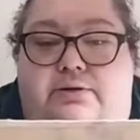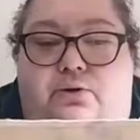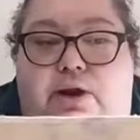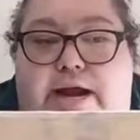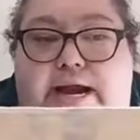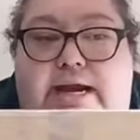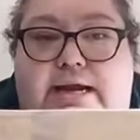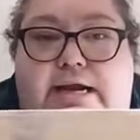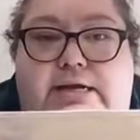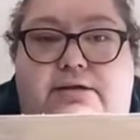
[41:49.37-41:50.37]
gray
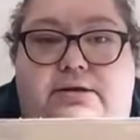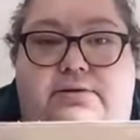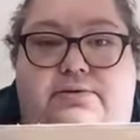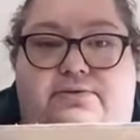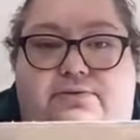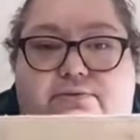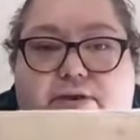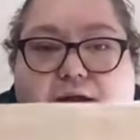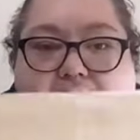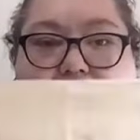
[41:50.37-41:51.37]
kind of.
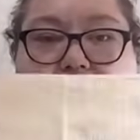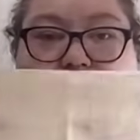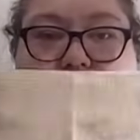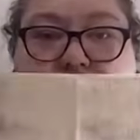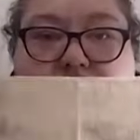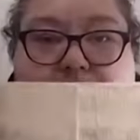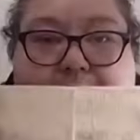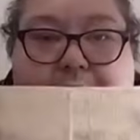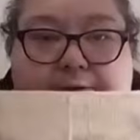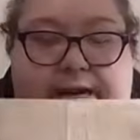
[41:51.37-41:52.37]
I
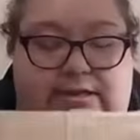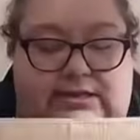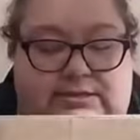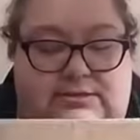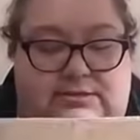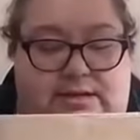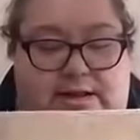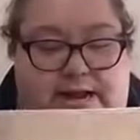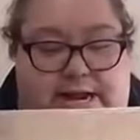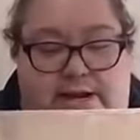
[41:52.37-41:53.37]
like this
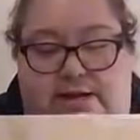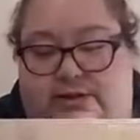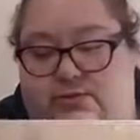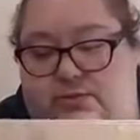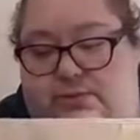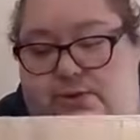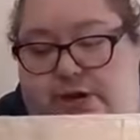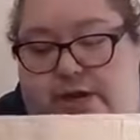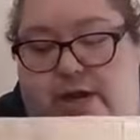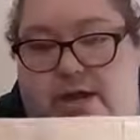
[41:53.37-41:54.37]
Ada. It's really
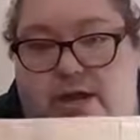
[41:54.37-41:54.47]
pretty.